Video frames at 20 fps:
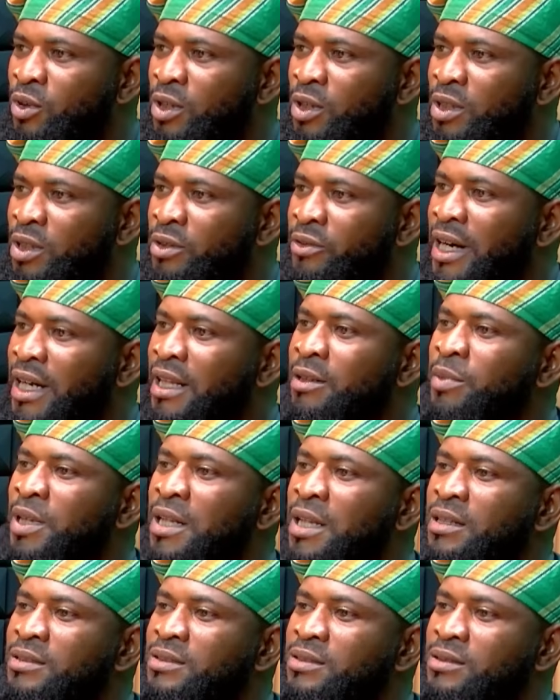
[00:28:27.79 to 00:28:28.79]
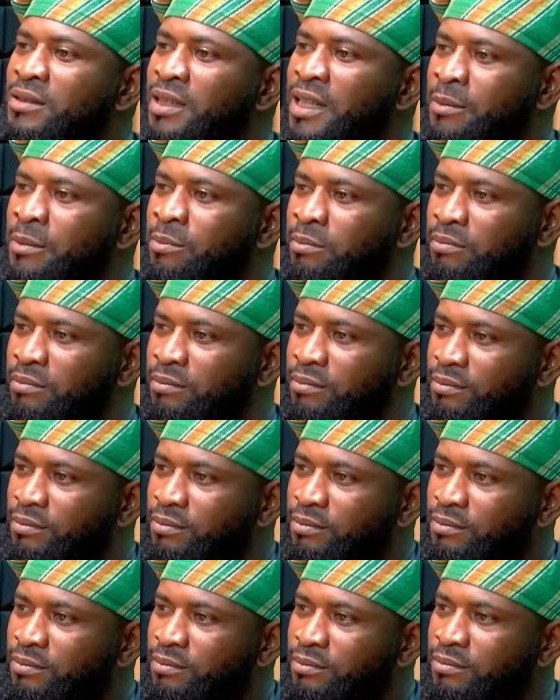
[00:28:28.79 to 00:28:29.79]
what rightly belongs to them.
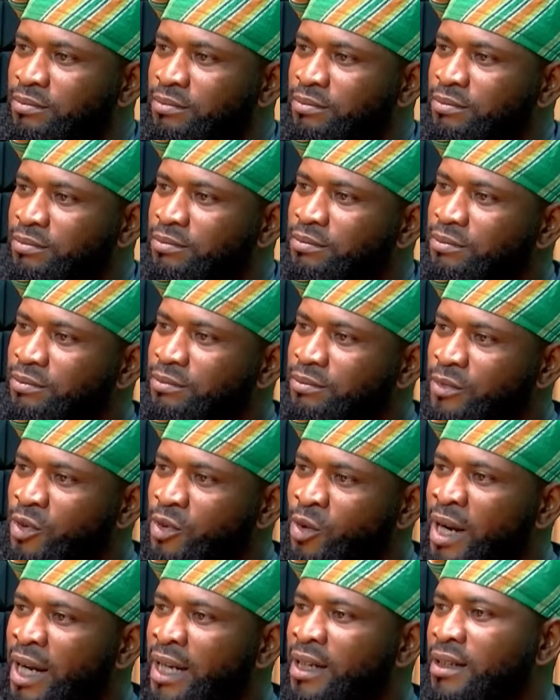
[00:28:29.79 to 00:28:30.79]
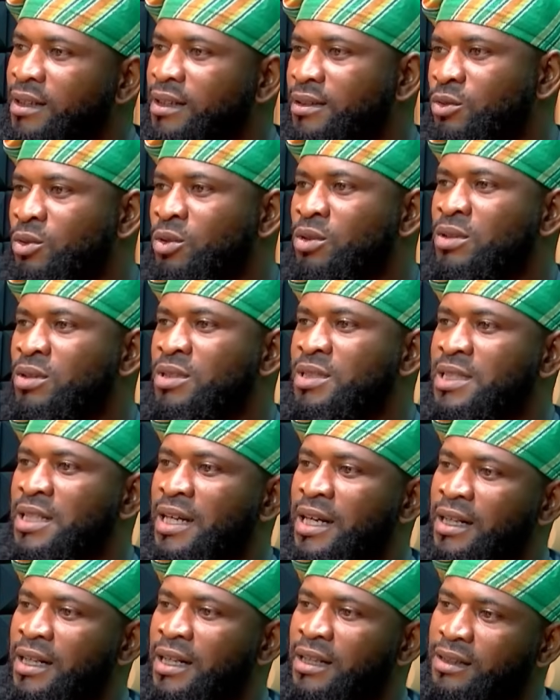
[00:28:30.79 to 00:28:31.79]
Why? Who does
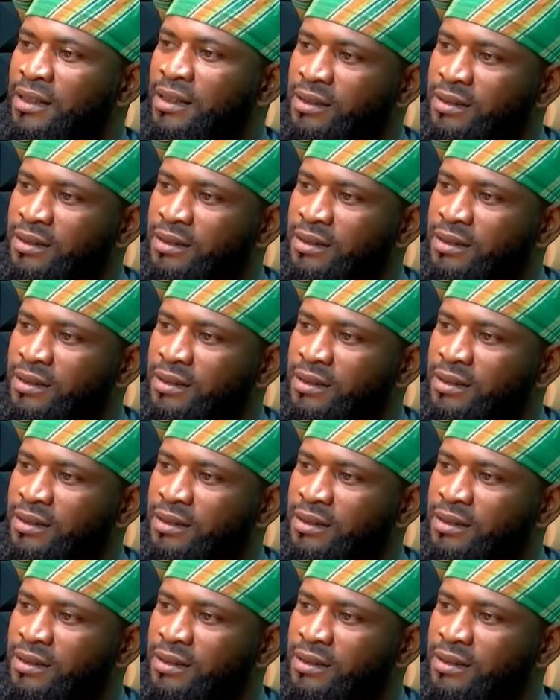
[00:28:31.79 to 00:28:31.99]
that?